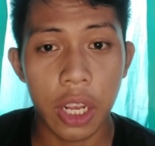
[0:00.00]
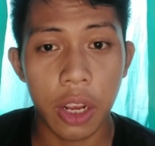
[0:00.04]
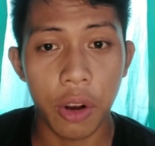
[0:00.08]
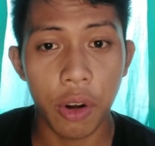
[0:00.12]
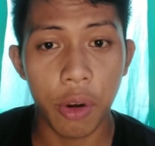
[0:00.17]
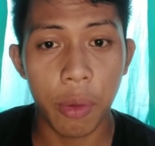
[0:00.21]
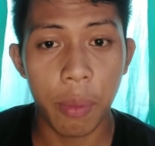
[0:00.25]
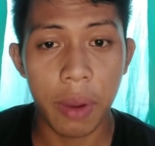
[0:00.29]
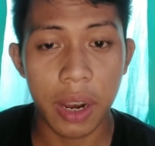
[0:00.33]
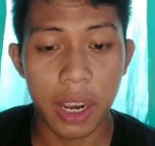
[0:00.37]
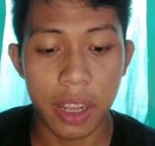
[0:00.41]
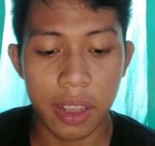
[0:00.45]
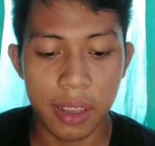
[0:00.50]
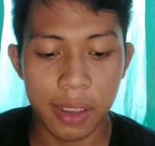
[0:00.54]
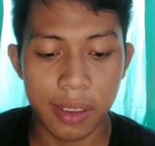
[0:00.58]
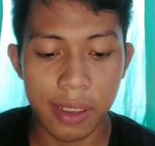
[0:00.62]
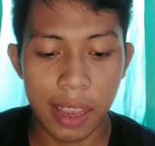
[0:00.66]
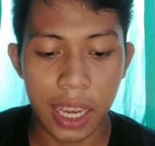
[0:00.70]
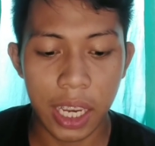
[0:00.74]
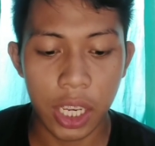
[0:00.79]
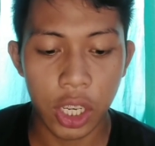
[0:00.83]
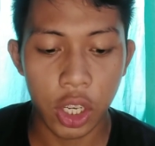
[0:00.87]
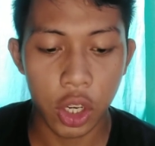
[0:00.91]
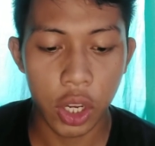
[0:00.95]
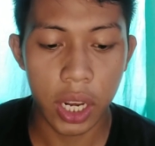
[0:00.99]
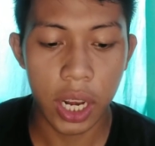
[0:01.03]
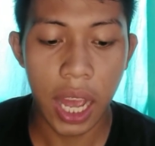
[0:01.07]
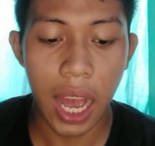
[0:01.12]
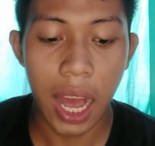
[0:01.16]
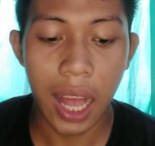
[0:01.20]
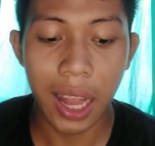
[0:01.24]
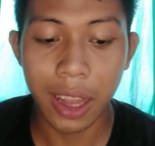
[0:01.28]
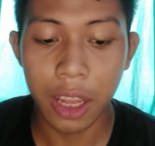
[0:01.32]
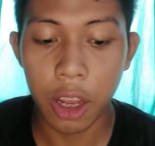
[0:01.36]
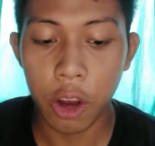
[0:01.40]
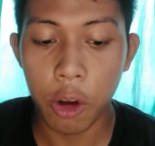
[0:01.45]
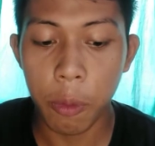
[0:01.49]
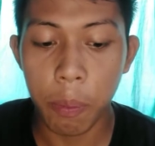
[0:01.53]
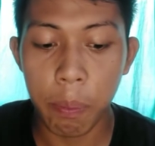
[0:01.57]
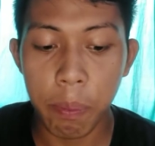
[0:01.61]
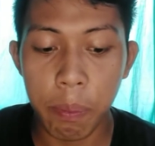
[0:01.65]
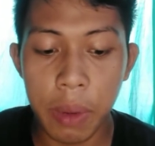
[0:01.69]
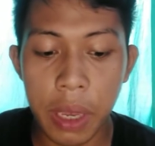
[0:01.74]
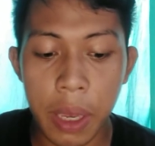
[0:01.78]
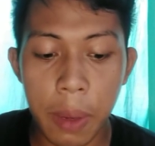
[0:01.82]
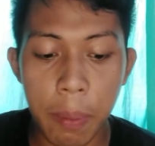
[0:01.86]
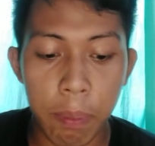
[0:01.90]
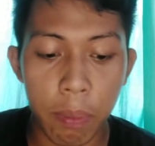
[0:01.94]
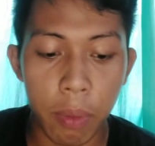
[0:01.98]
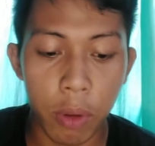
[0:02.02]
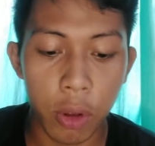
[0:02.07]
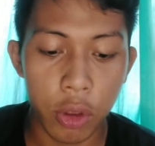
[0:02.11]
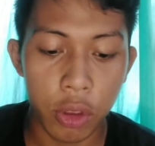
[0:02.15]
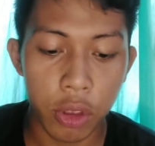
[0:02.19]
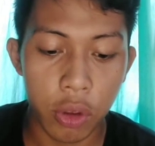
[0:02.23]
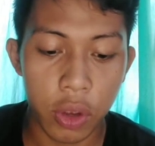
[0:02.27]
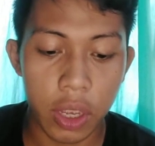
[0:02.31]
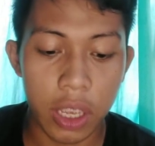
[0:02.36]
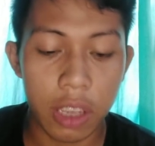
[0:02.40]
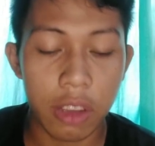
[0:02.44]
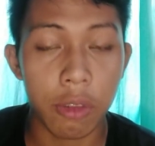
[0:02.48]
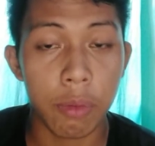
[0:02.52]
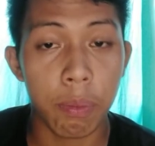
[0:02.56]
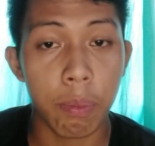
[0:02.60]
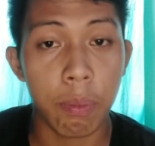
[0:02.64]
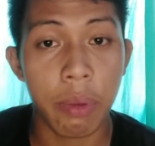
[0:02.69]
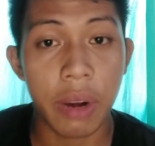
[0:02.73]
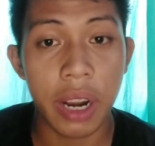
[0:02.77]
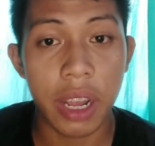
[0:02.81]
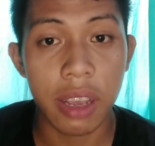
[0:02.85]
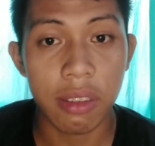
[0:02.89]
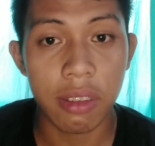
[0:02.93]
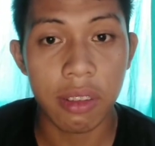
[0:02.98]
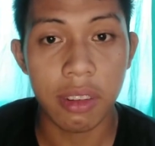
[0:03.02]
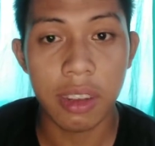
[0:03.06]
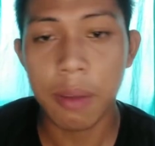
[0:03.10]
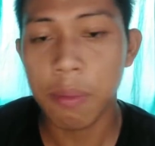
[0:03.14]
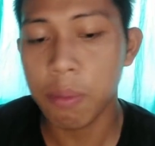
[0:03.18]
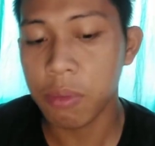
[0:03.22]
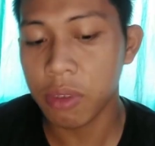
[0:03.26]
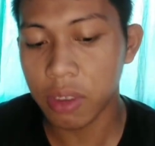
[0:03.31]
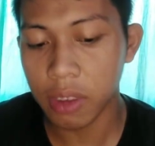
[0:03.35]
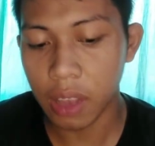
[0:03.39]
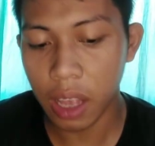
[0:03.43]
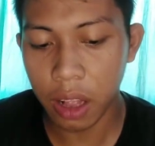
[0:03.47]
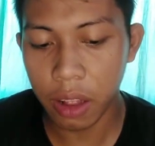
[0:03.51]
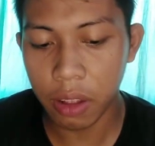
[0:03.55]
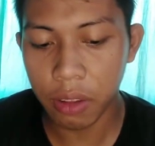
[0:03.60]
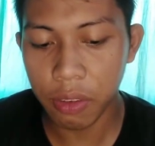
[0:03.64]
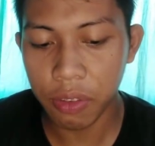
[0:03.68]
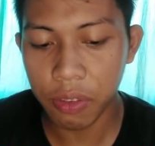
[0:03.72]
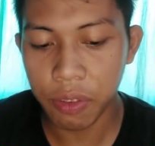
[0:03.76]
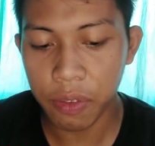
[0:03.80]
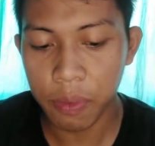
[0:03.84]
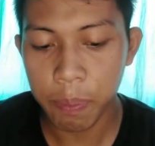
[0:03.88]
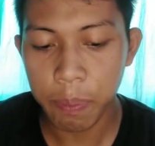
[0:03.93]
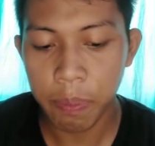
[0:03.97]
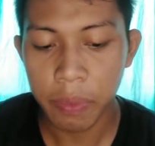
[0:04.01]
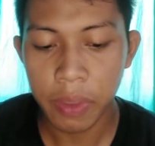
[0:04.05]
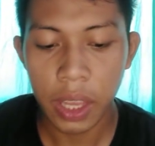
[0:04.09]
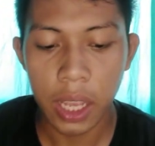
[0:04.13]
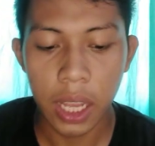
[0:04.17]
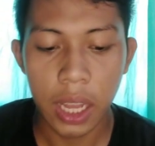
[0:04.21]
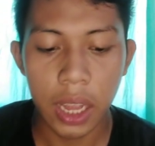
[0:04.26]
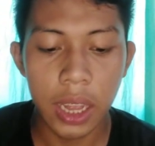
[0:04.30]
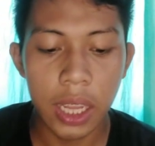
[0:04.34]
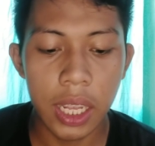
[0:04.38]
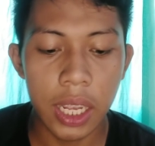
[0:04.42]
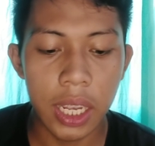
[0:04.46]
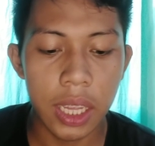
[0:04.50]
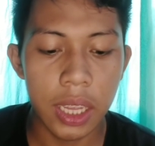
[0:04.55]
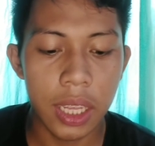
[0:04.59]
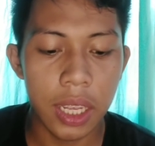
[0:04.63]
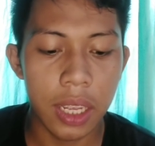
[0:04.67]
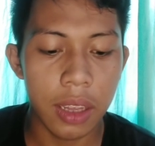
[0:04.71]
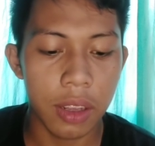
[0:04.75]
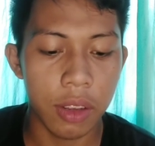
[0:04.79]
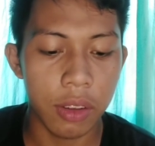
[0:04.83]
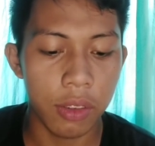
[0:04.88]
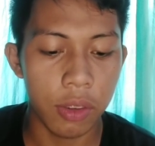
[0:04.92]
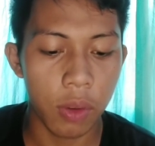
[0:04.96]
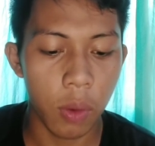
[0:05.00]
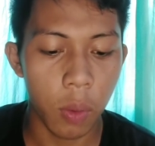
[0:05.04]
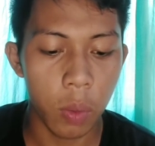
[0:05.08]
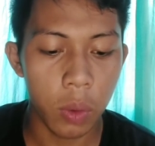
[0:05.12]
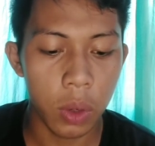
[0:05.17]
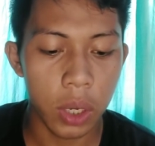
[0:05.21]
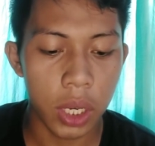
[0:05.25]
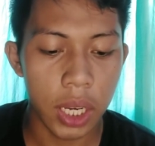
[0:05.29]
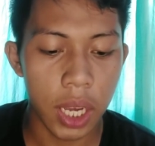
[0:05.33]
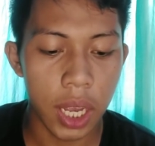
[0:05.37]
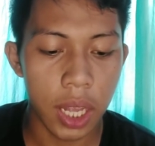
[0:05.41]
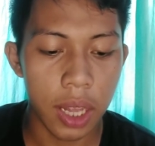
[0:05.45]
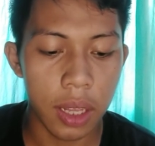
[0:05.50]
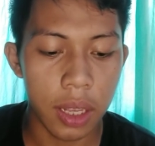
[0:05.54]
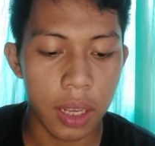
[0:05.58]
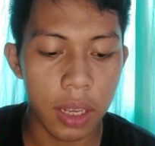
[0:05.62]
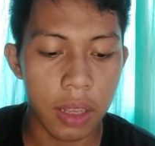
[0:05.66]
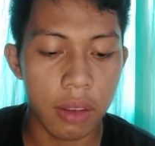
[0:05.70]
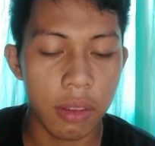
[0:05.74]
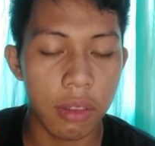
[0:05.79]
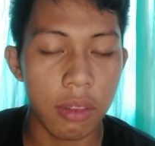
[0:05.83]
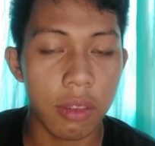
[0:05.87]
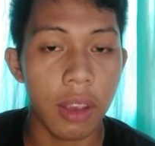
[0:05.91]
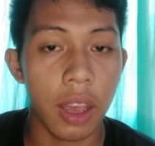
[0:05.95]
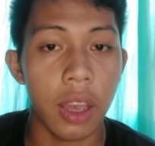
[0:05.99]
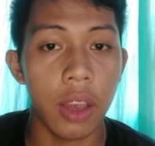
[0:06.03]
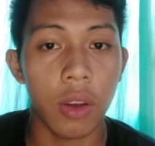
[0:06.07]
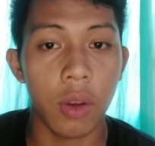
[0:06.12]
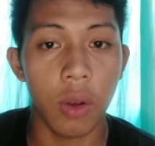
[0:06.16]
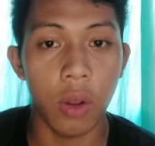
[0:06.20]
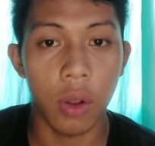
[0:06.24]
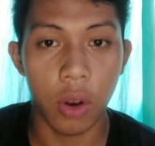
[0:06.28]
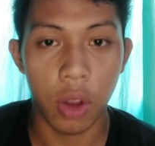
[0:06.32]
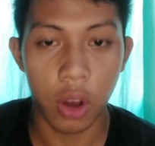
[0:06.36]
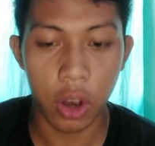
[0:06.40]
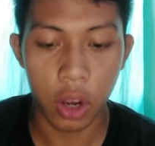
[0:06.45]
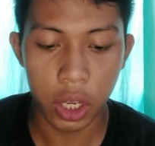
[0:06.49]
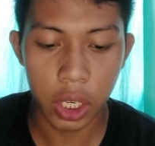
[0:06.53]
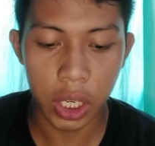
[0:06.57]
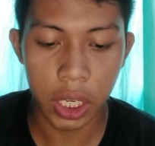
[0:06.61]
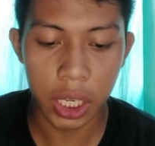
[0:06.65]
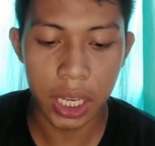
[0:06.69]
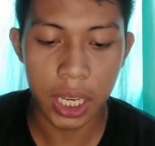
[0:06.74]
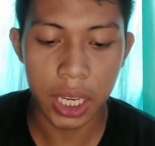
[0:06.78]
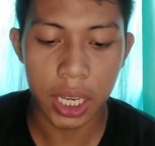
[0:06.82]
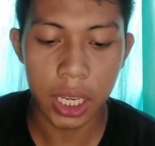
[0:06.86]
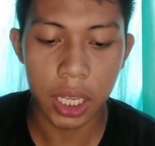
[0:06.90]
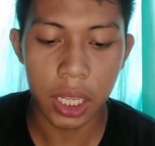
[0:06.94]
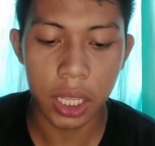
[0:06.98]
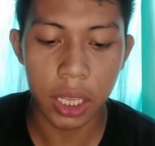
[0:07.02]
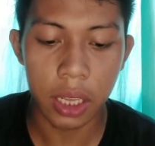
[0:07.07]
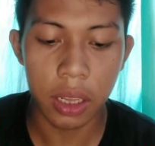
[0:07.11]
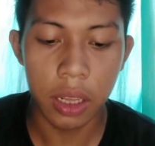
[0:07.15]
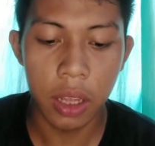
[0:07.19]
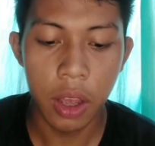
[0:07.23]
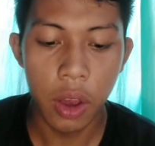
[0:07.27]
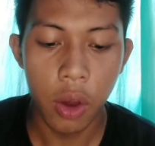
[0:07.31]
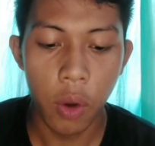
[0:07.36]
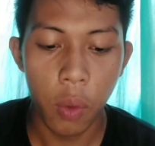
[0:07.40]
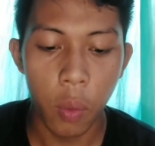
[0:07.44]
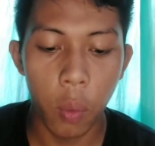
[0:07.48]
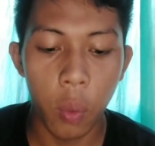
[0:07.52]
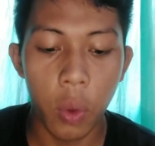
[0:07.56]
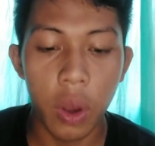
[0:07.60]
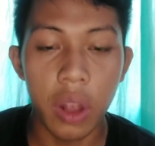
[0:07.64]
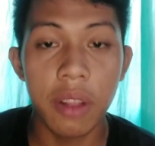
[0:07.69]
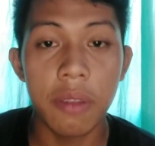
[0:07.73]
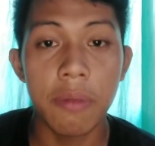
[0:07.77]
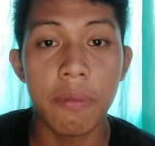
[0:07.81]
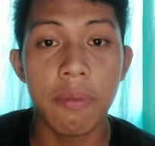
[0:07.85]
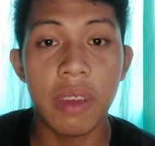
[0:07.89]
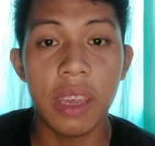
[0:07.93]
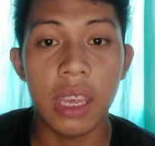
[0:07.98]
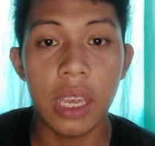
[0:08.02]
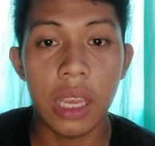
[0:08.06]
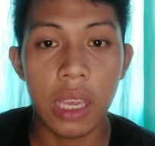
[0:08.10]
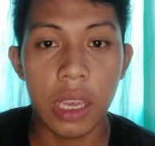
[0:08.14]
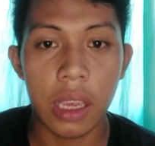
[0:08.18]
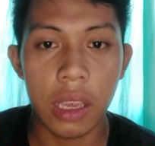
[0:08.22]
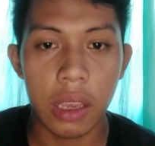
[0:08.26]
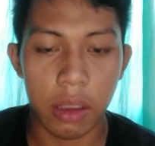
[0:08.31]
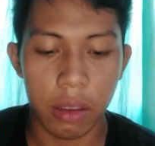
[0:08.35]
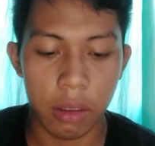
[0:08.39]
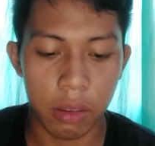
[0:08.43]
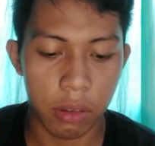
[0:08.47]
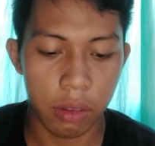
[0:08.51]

globalization allow people to express themselves, leading the social and psychological well-being.